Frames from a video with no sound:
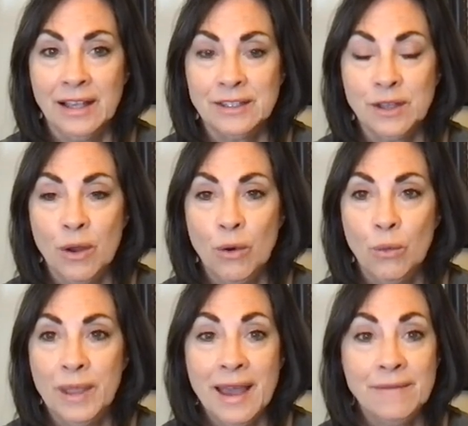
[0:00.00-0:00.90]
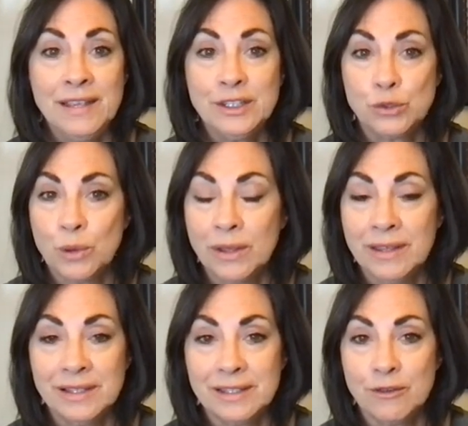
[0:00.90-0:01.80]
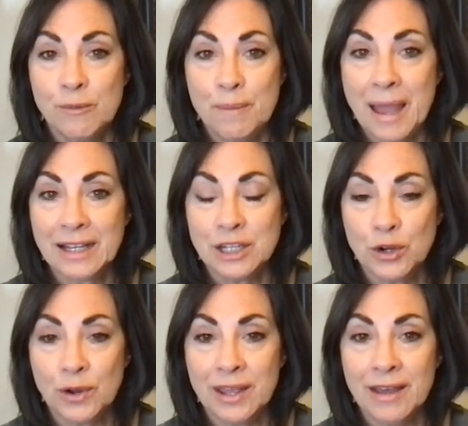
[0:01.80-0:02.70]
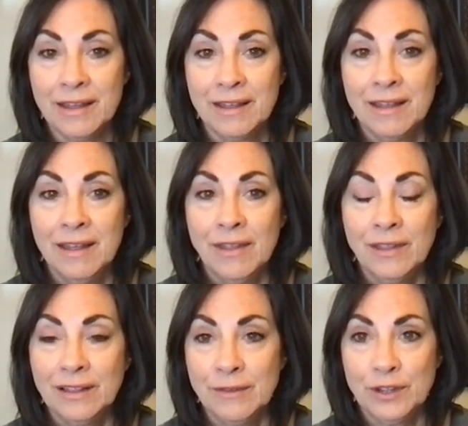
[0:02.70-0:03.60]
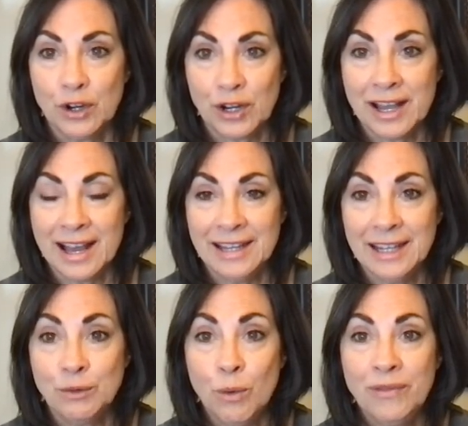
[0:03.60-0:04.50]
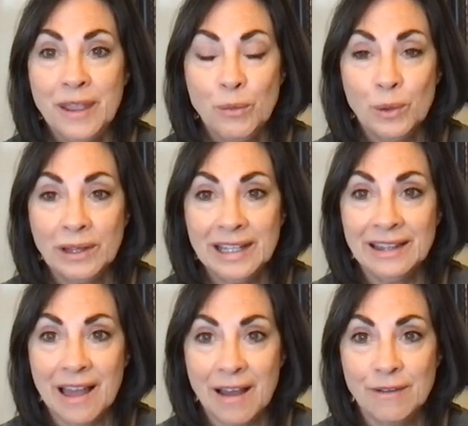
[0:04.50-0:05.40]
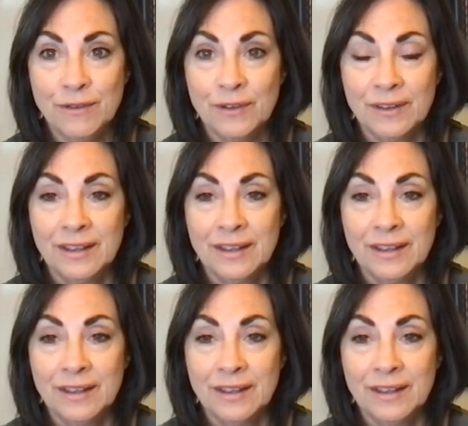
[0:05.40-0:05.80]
So we have these trillions of bacteria that live in our gut, and what they really love